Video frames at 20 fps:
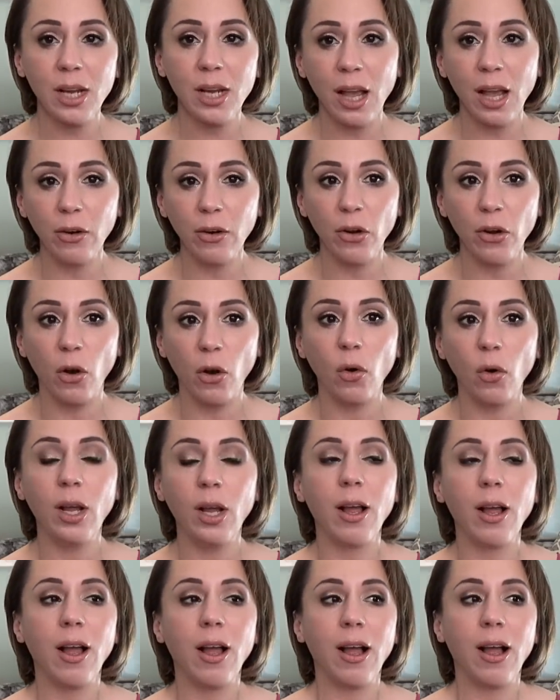I don't know.
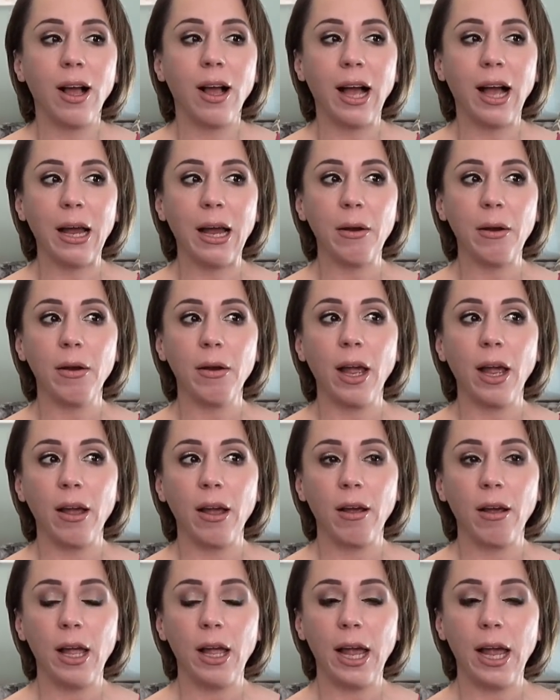I
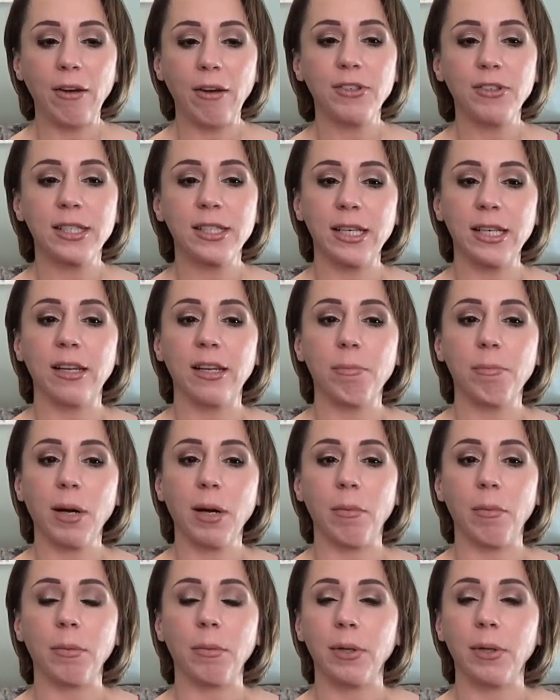have to say
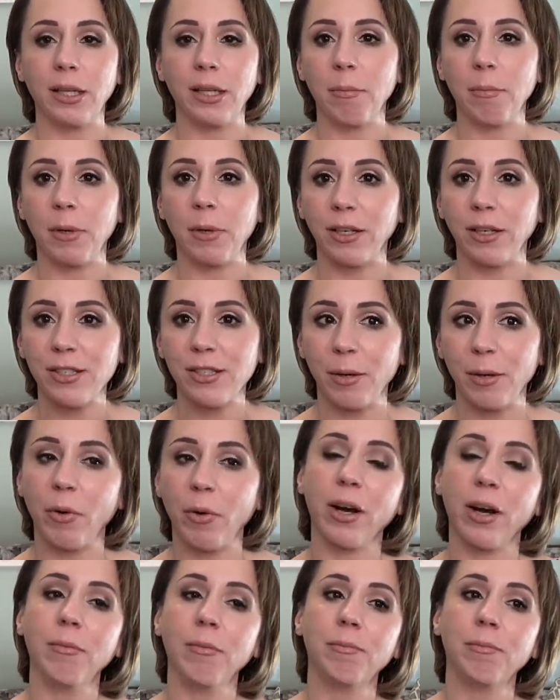probably in the middle
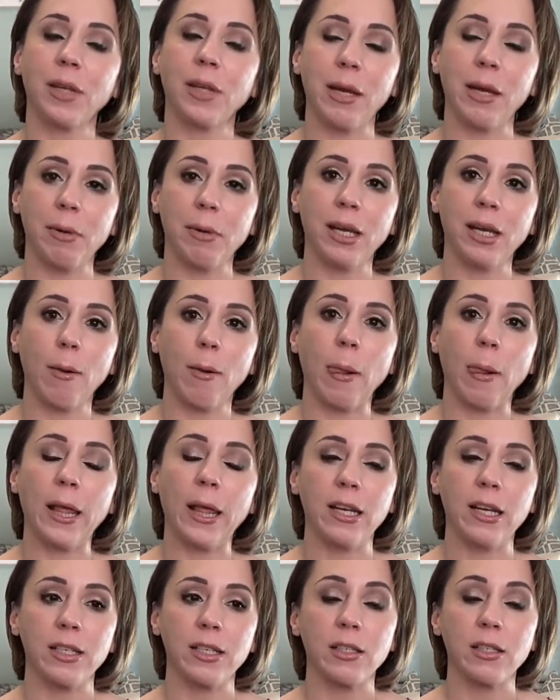somewhere. Amy
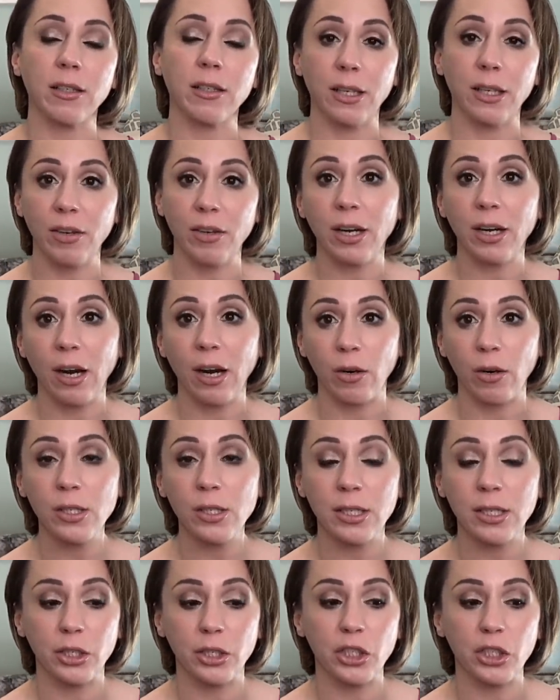is leaving a
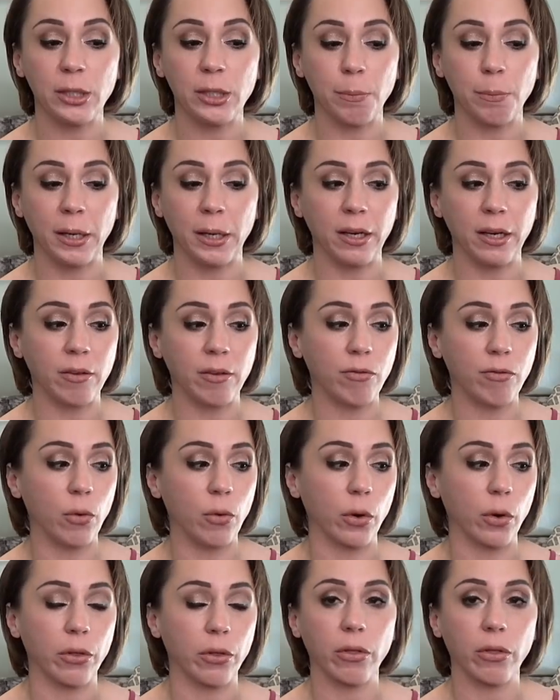house that she's been in
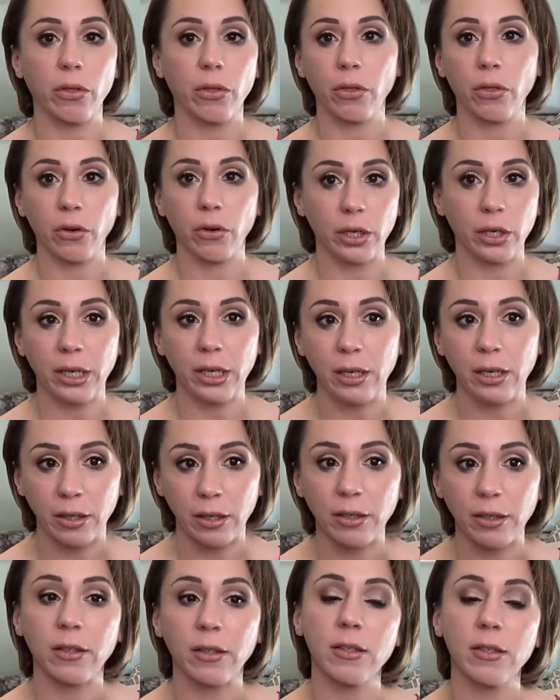for 30
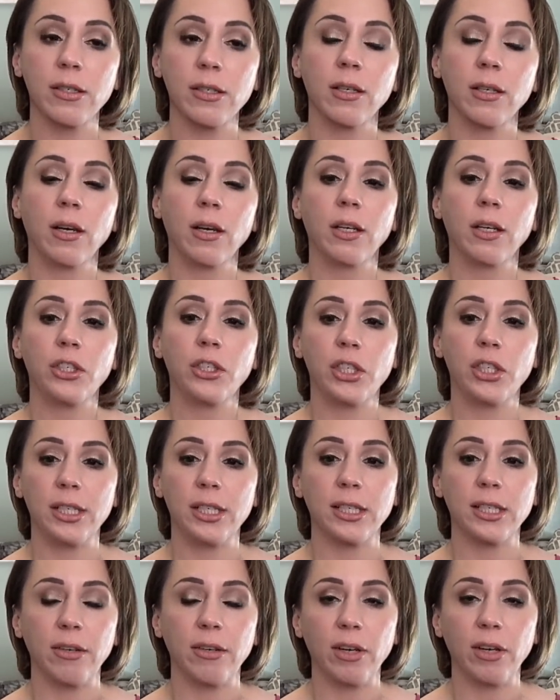years.
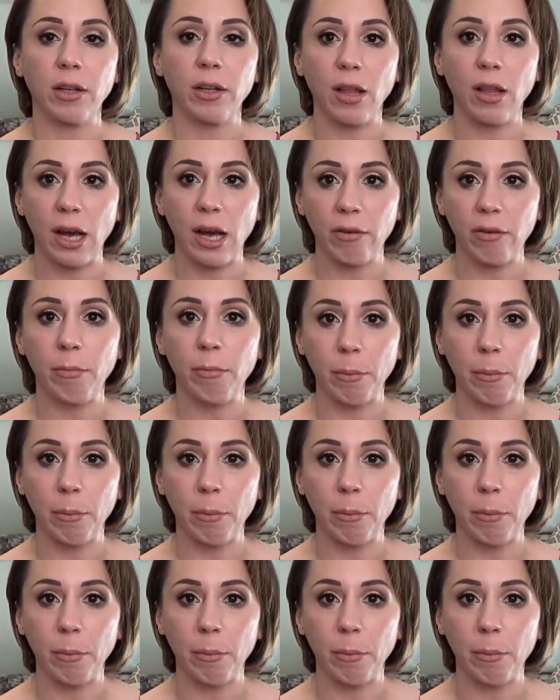She's leaving a lot of